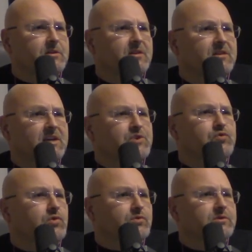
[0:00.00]

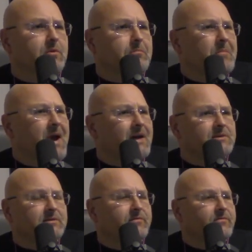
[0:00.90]
cathedrals they're
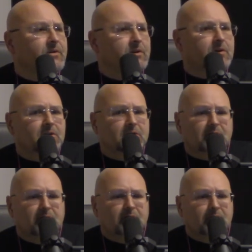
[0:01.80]
massive
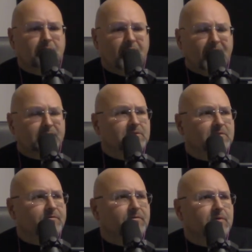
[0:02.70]

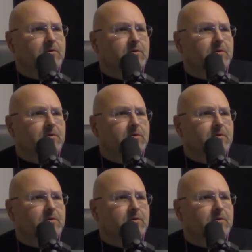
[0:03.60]
massive